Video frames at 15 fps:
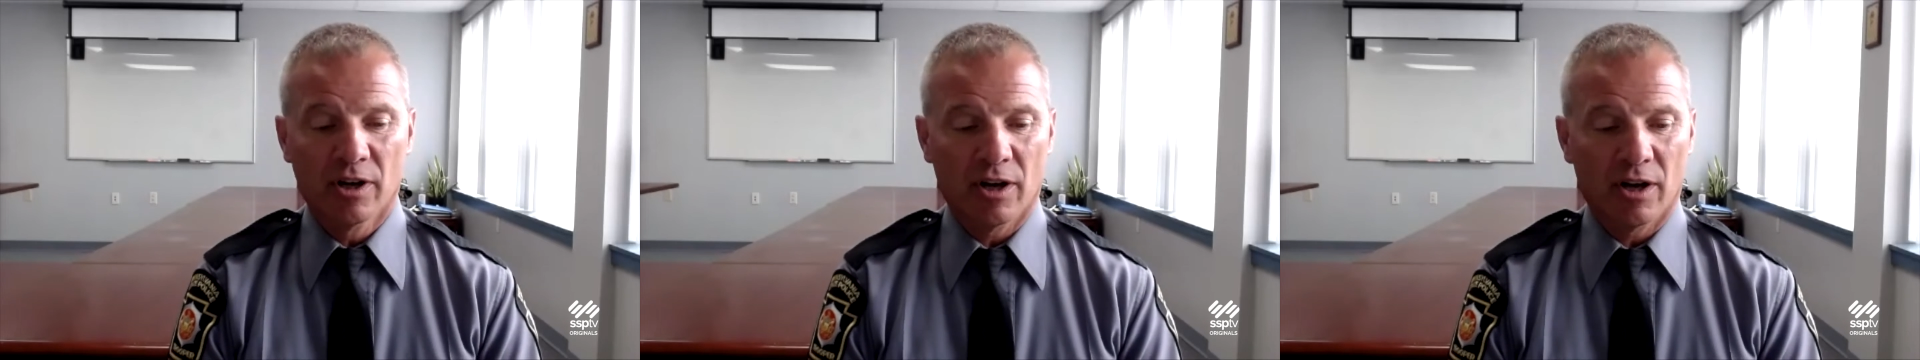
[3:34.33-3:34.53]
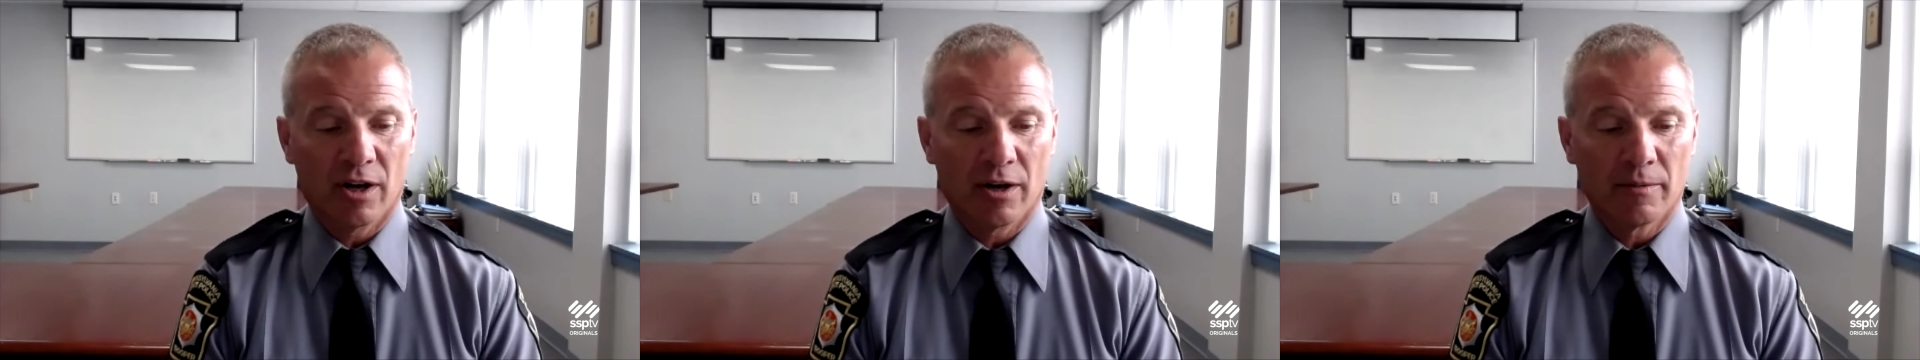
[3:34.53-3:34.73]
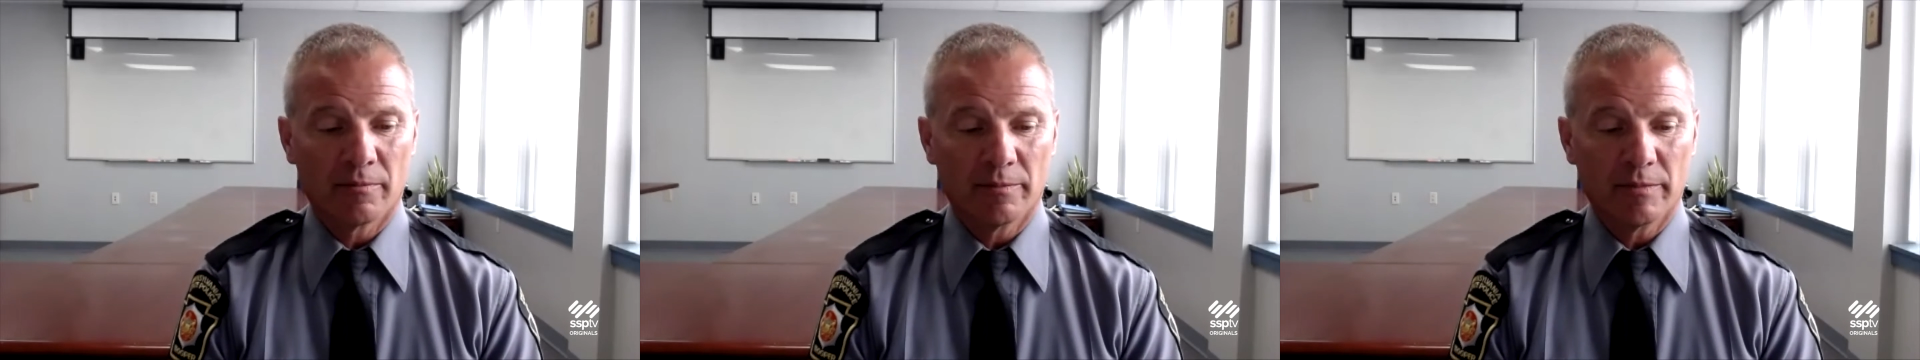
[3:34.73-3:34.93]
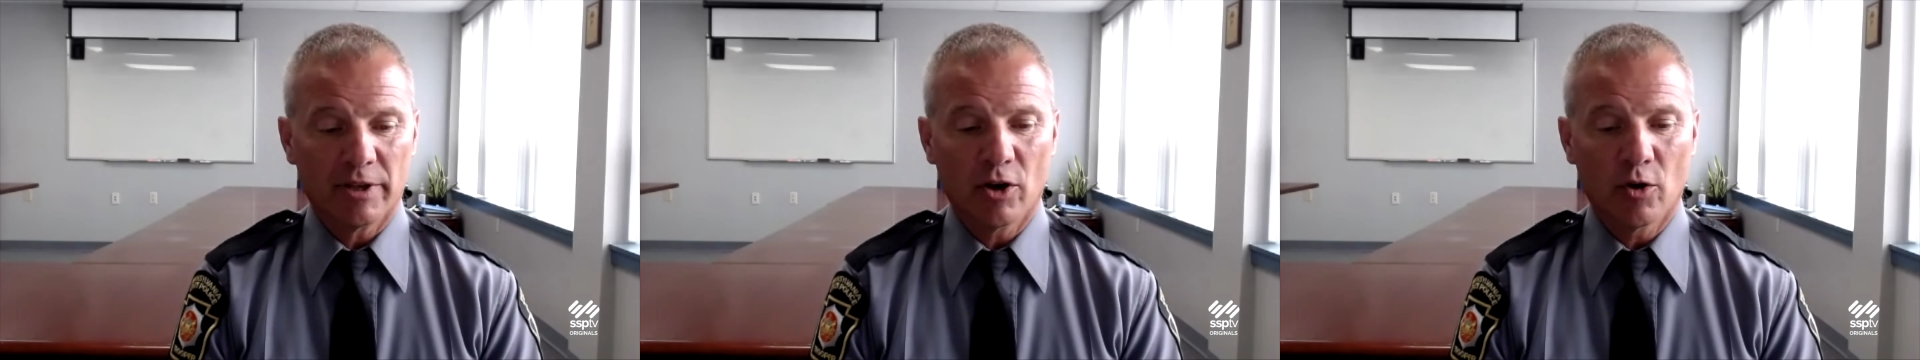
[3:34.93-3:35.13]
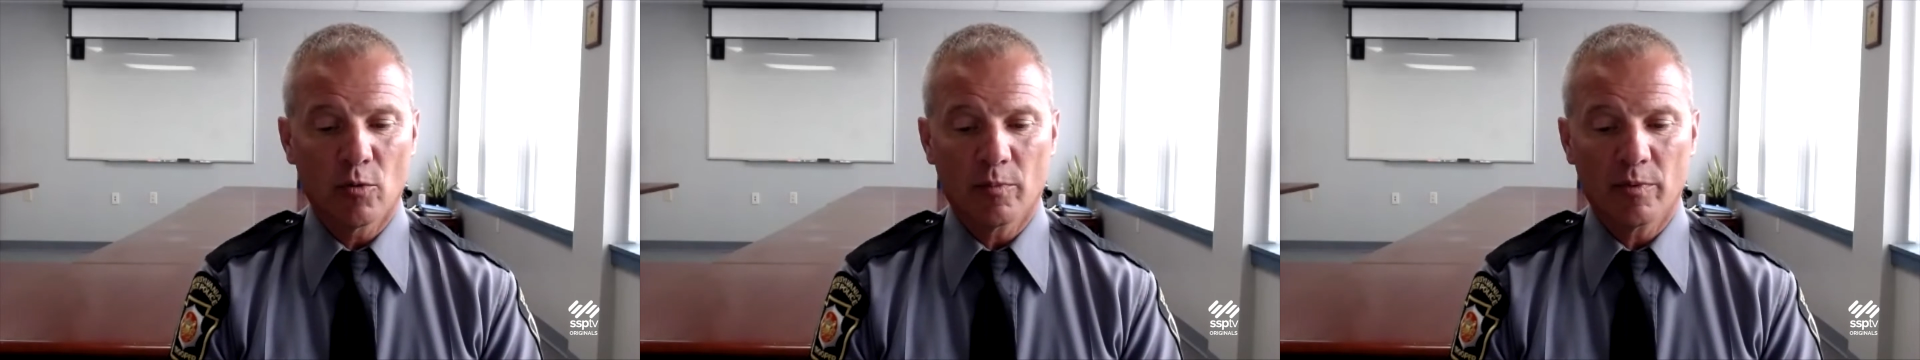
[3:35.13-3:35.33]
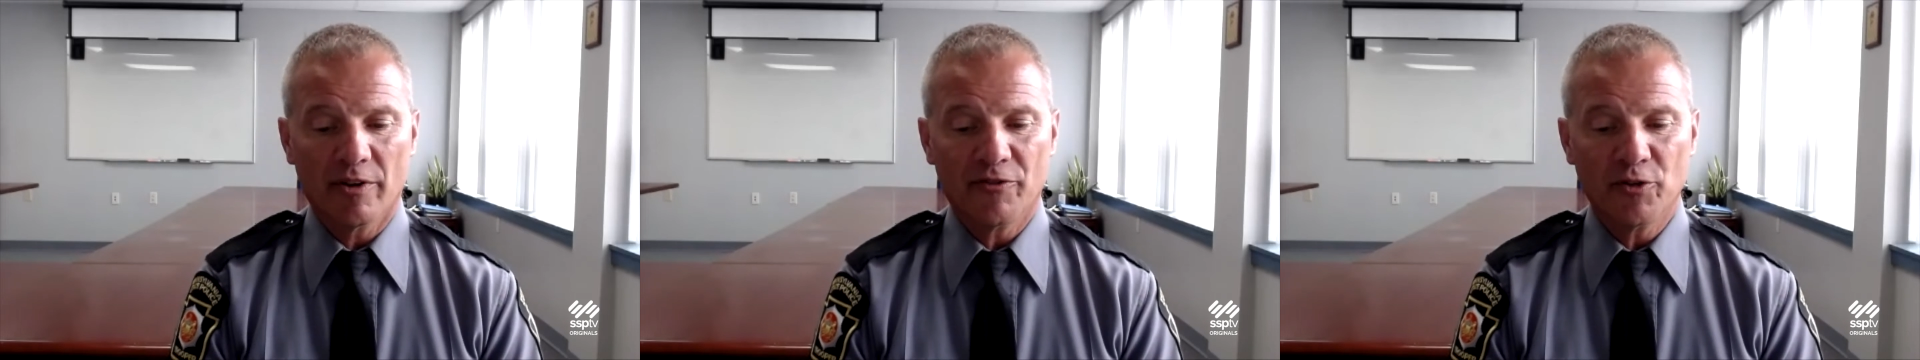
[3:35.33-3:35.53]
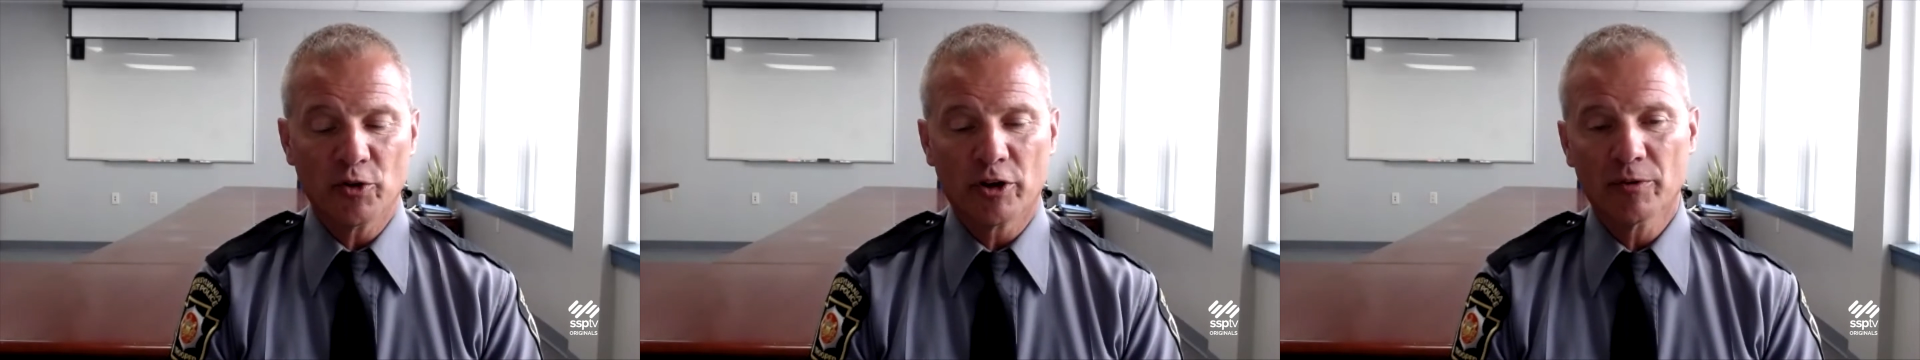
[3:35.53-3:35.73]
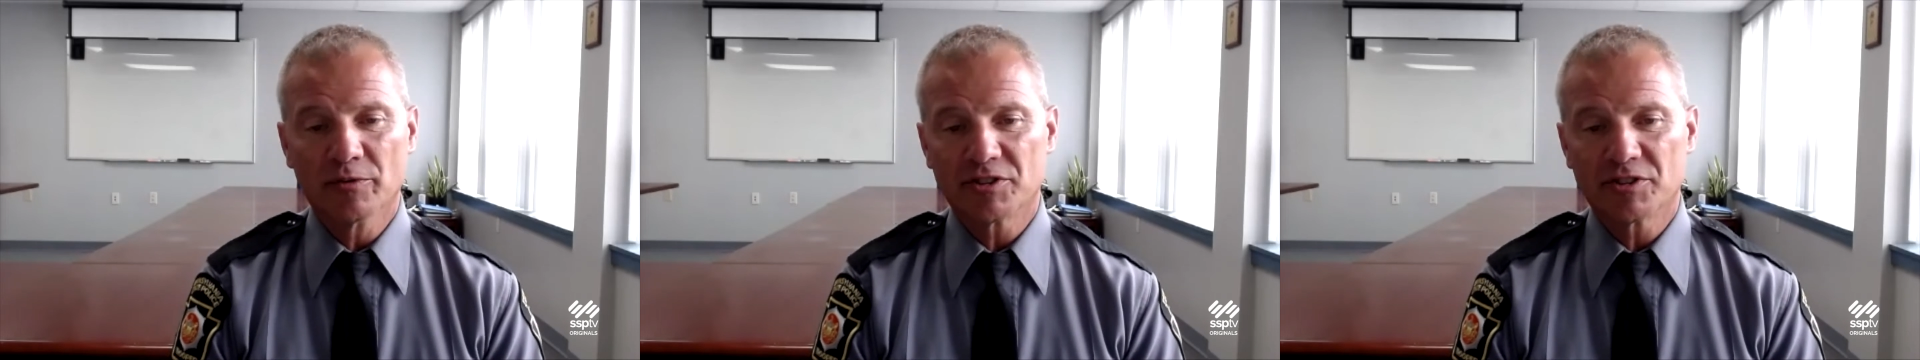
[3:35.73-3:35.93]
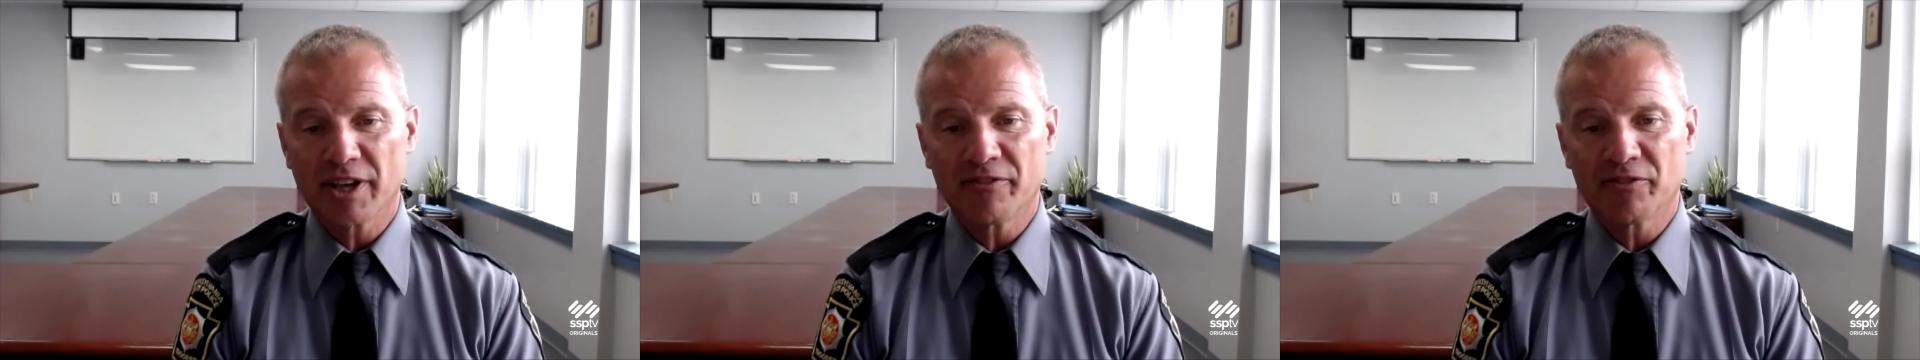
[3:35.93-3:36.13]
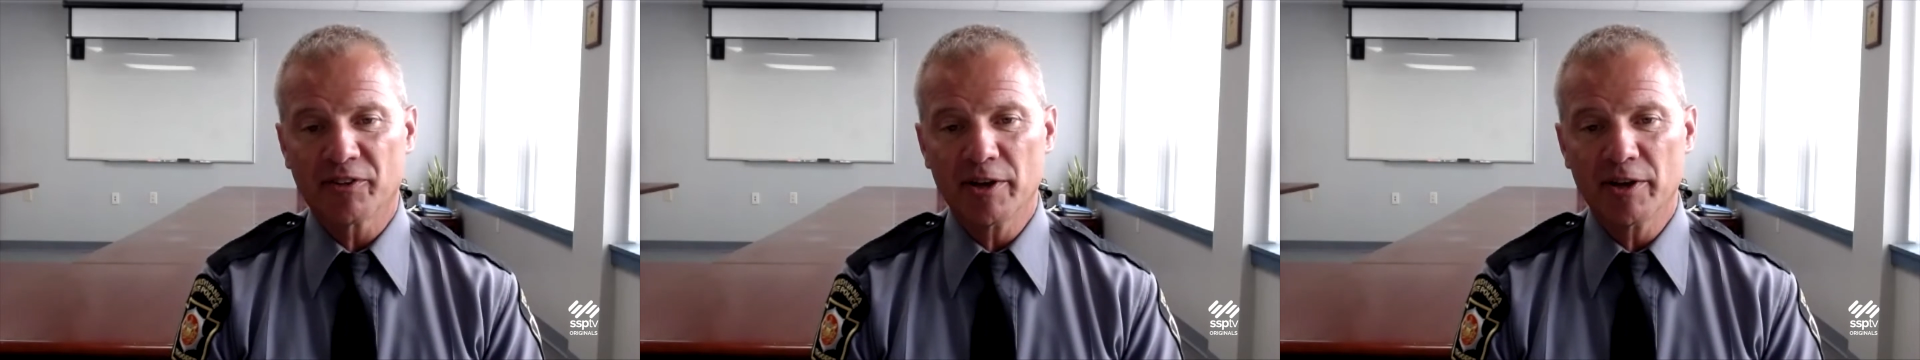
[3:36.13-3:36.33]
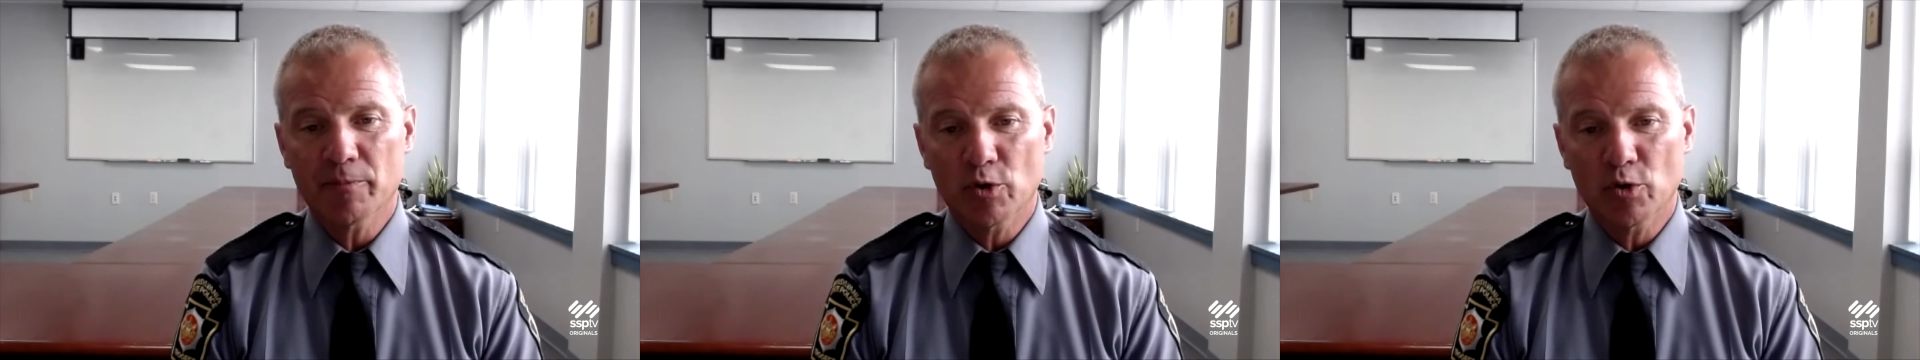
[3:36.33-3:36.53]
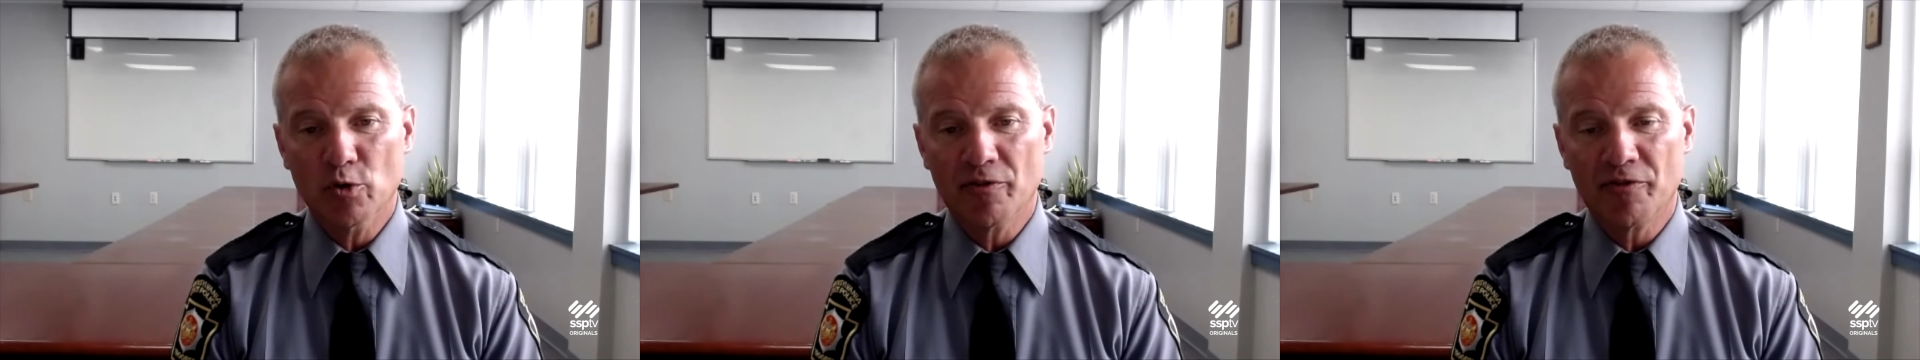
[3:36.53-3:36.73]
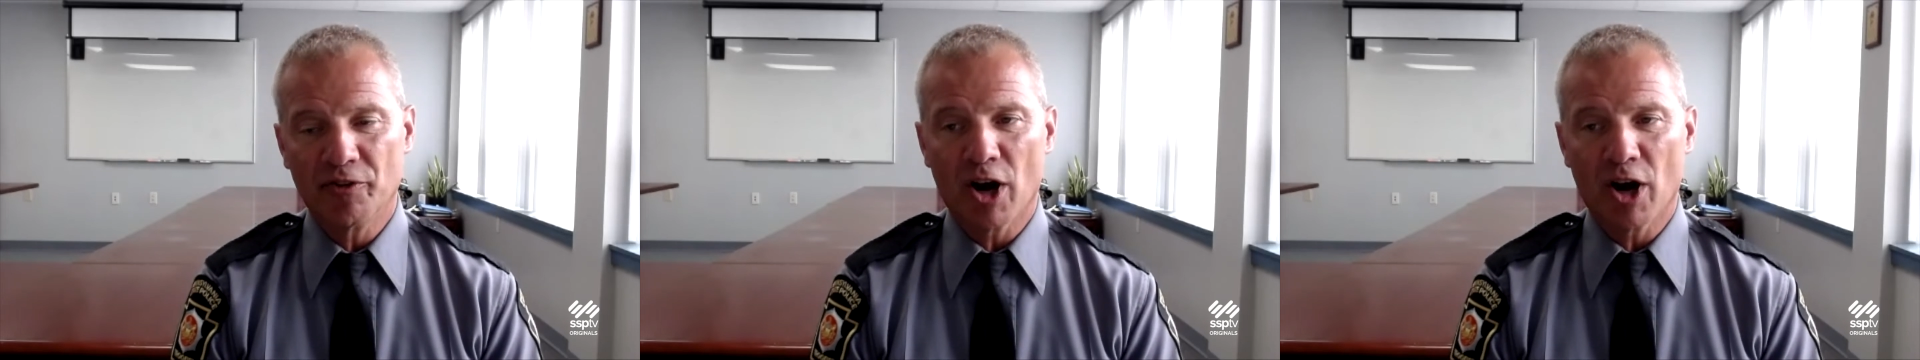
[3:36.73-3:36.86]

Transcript: Um, you know, if you can safely move,